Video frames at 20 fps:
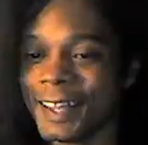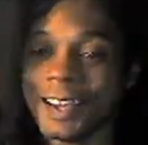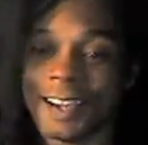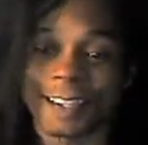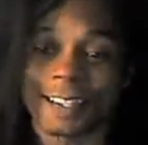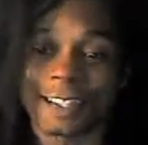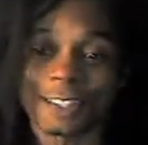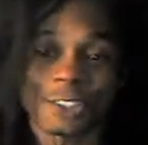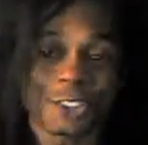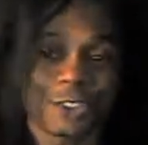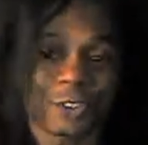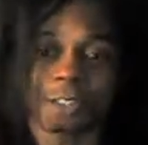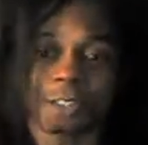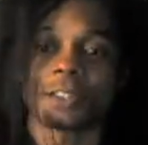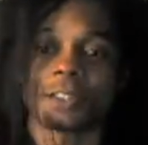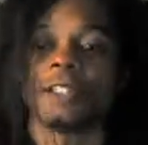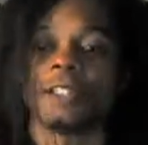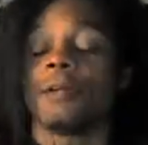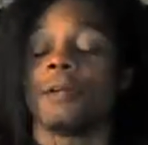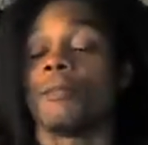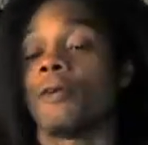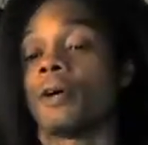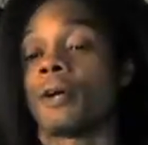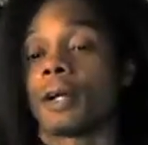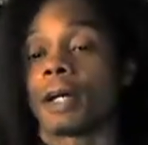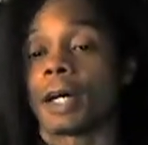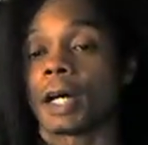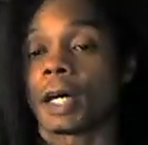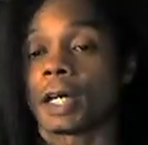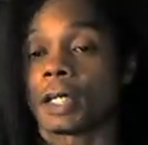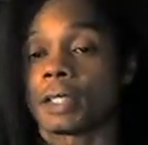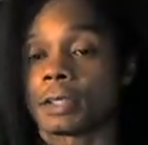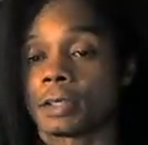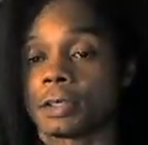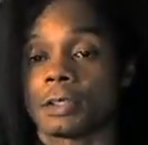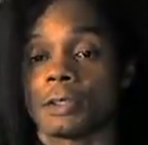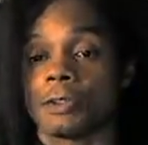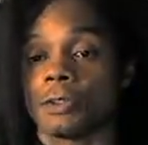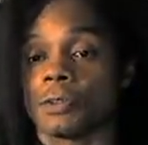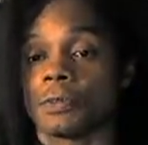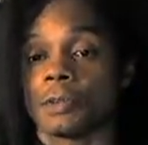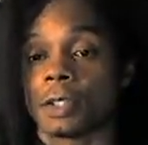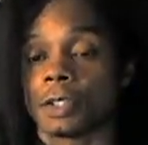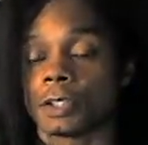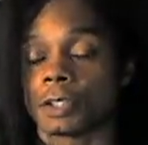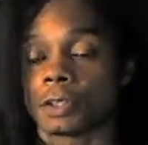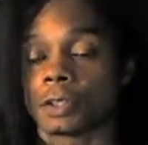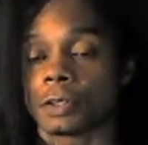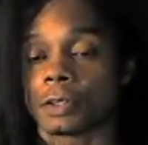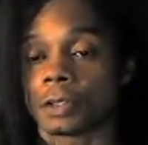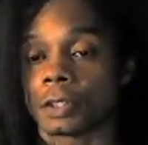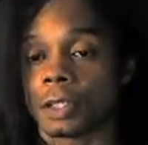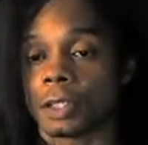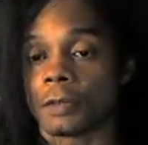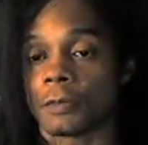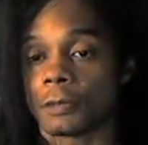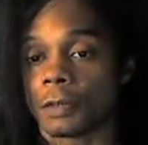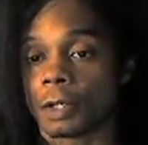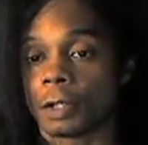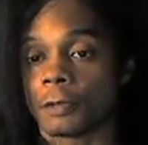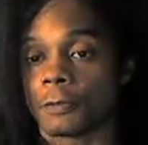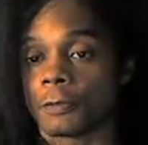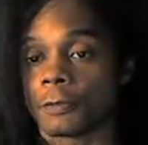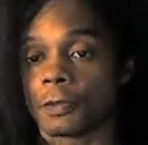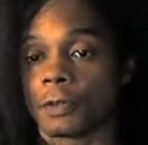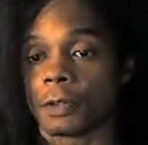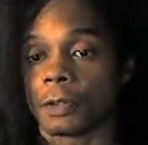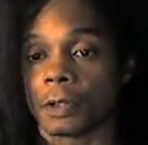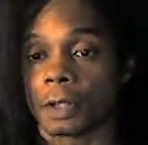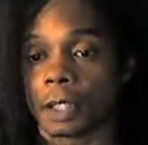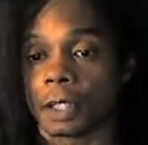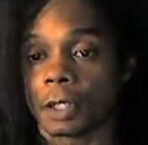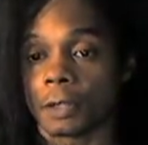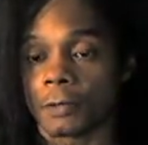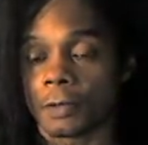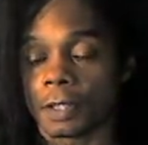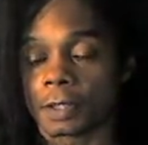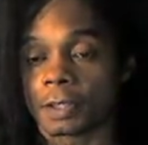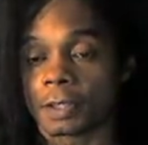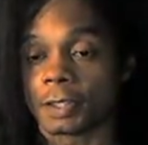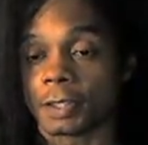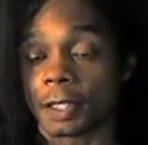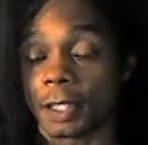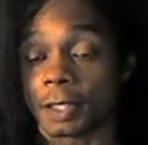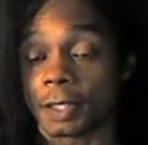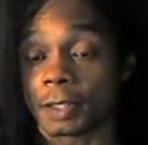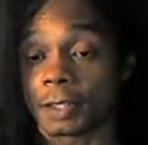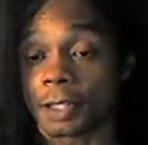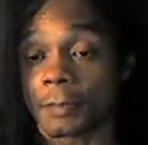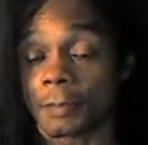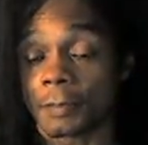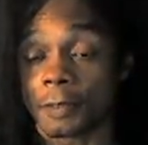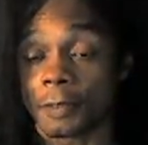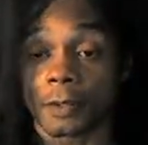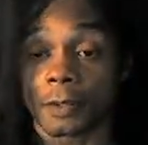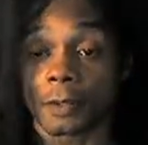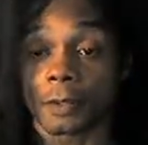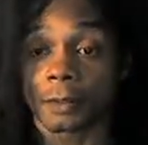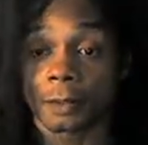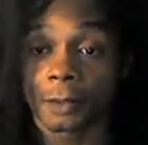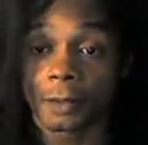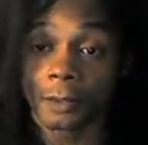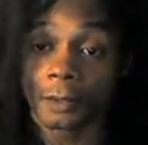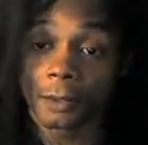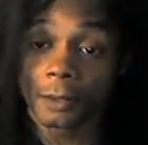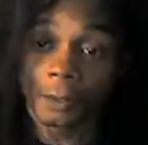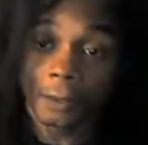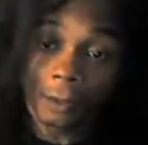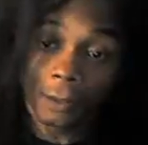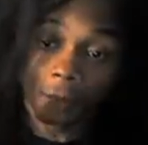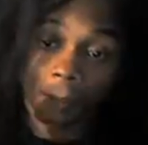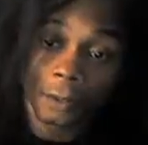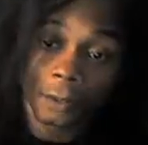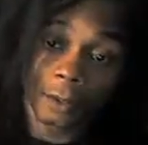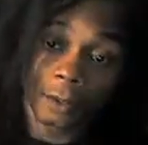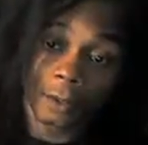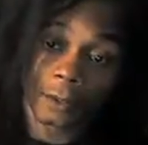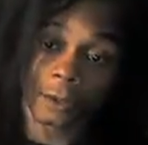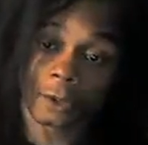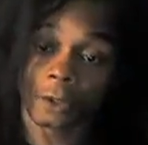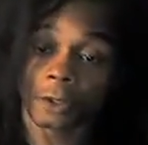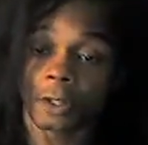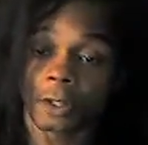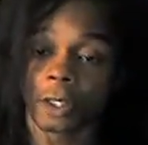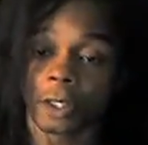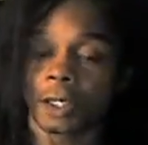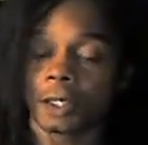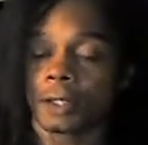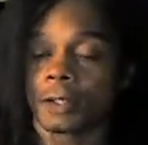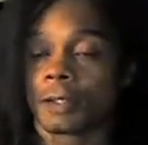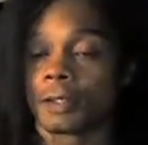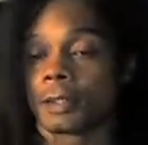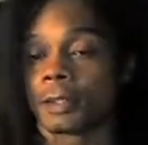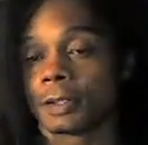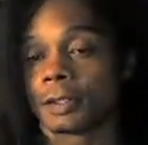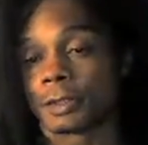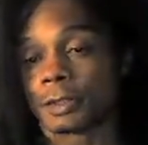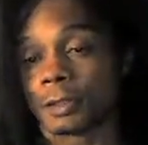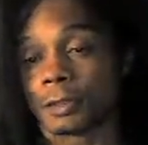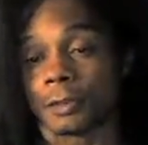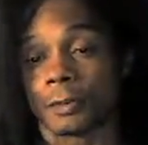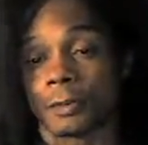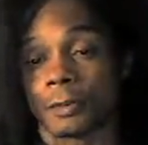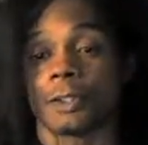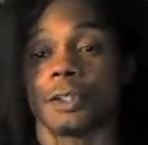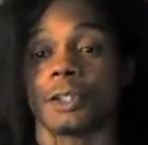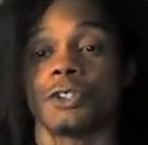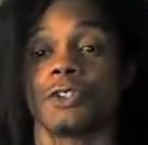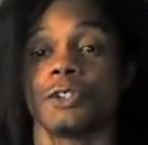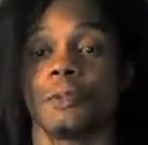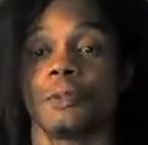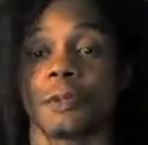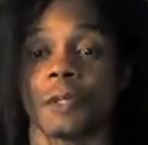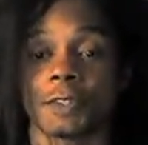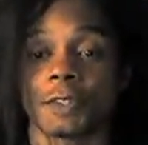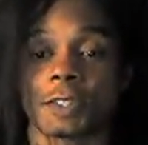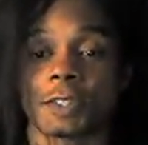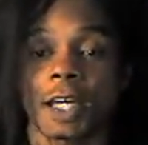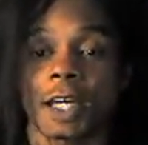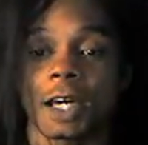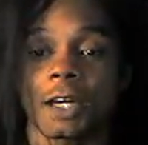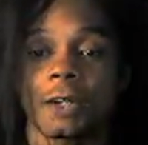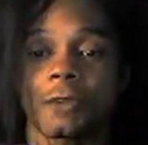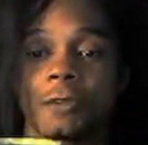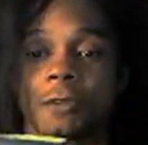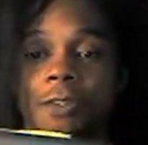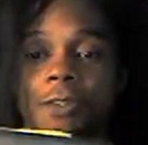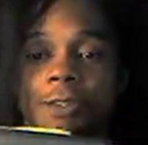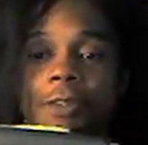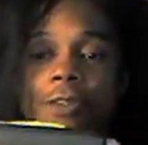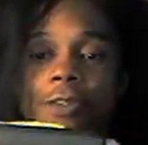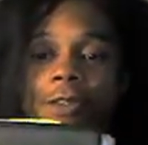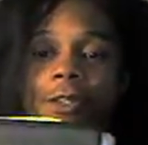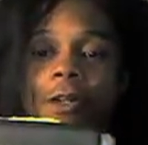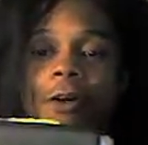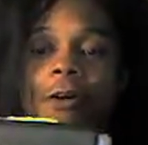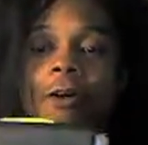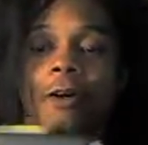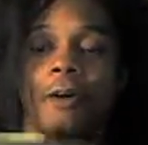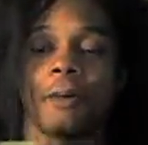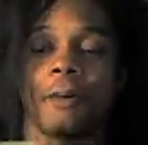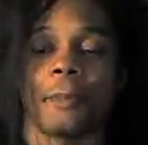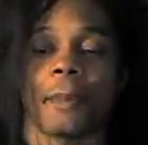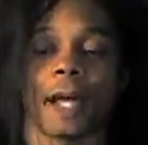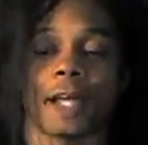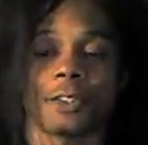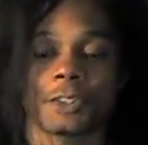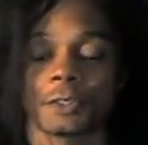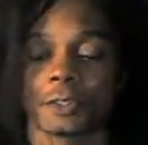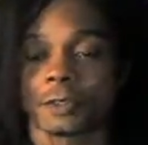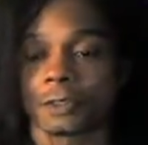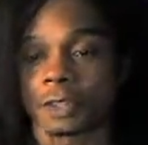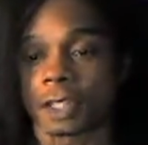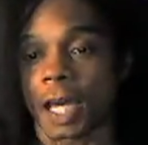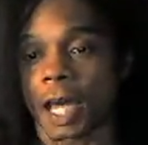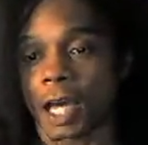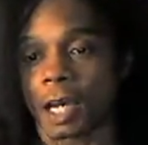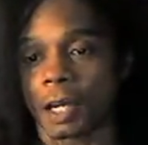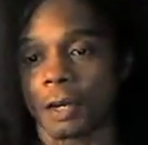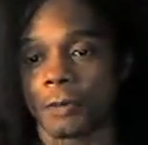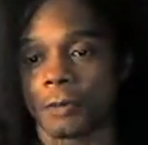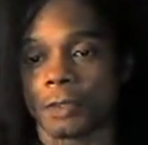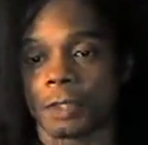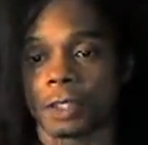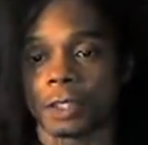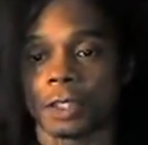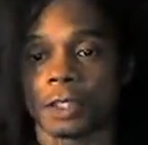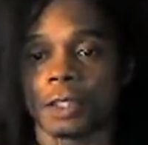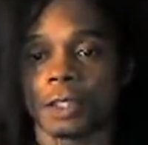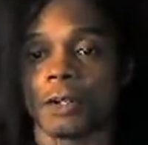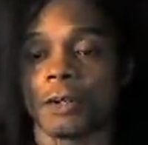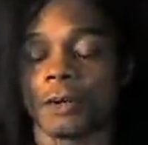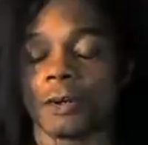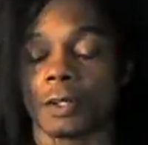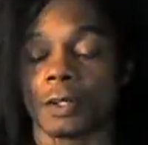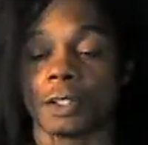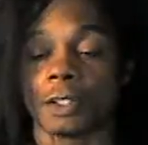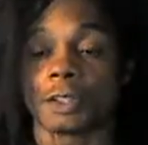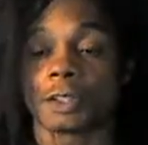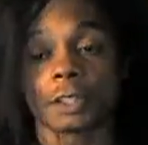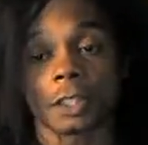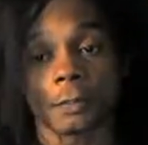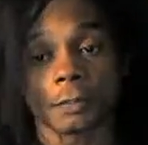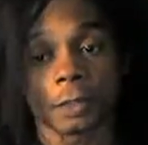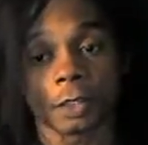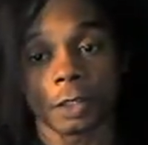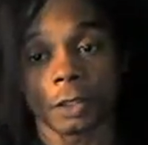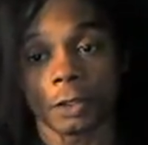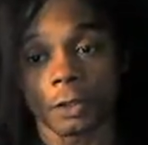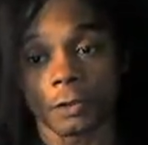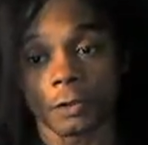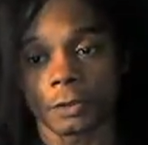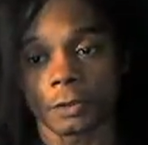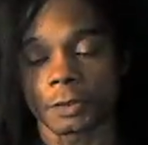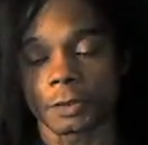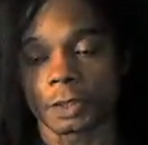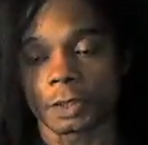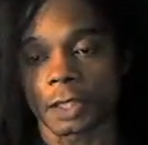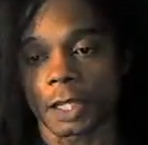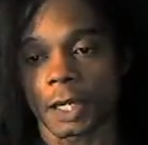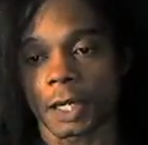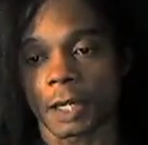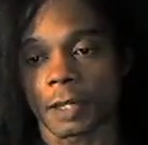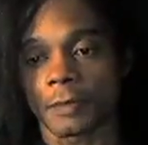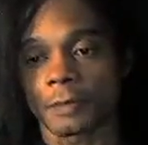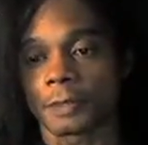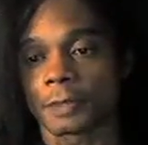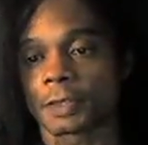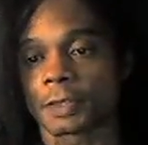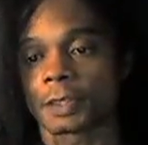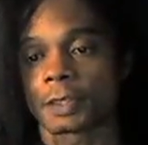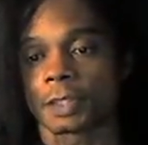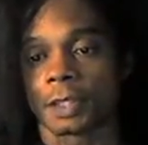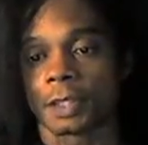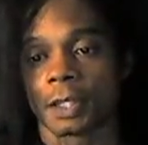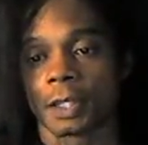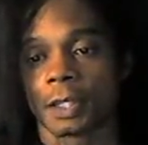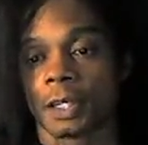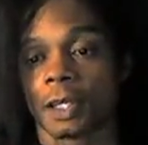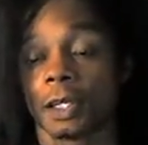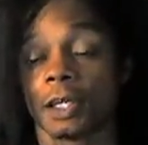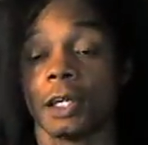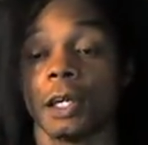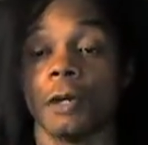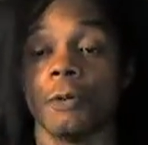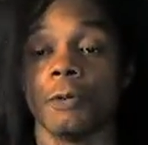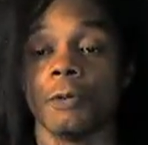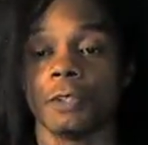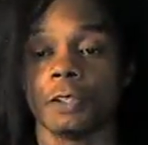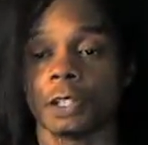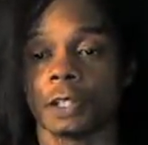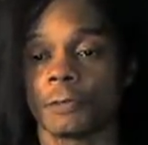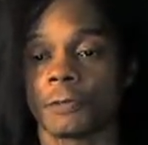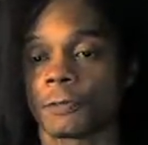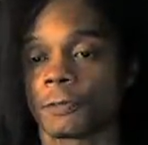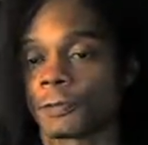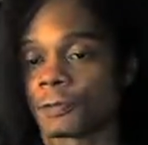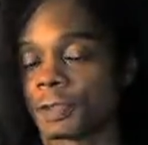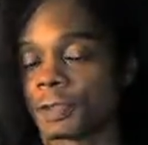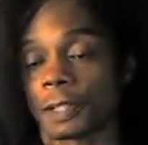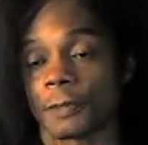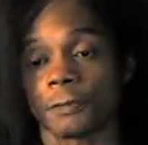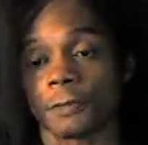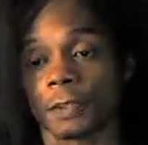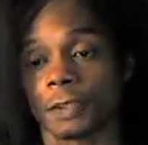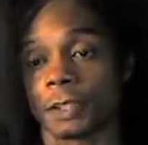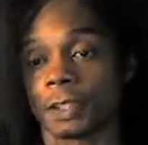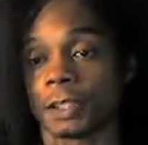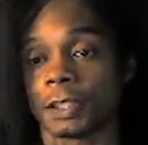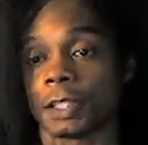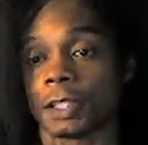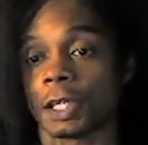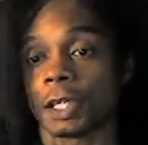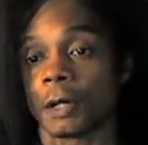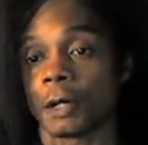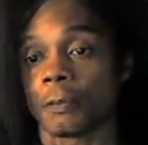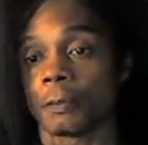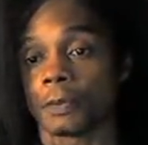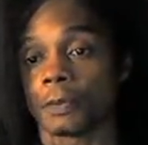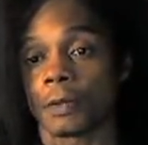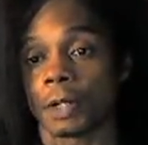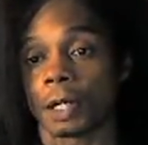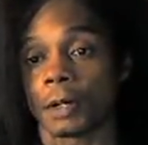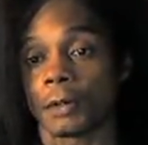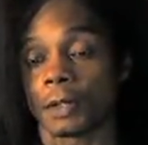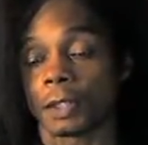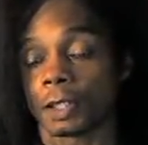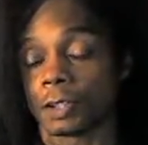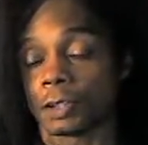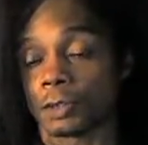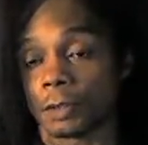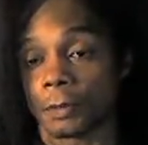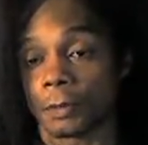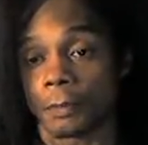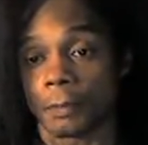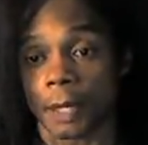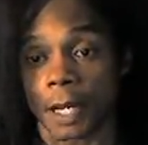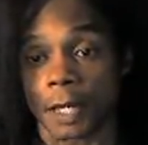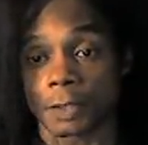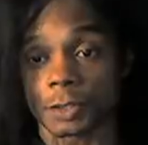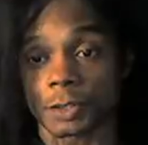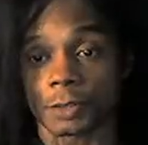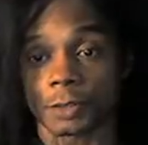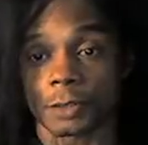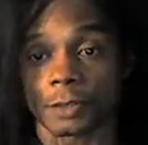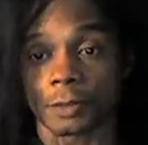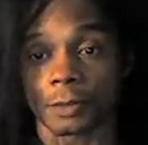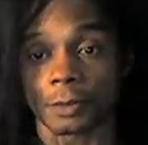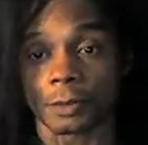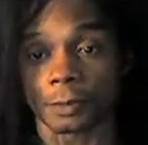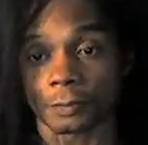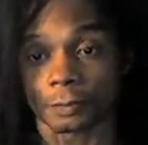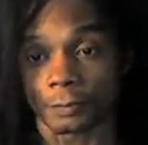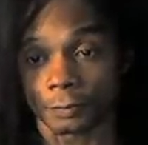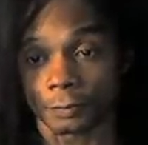I can't stress it anymore, guys. You really should get one if you're interested in that type of thing. Okay, so get your Book of Shadows or a magical diary or something along those lines. It will definitely help you out in your magical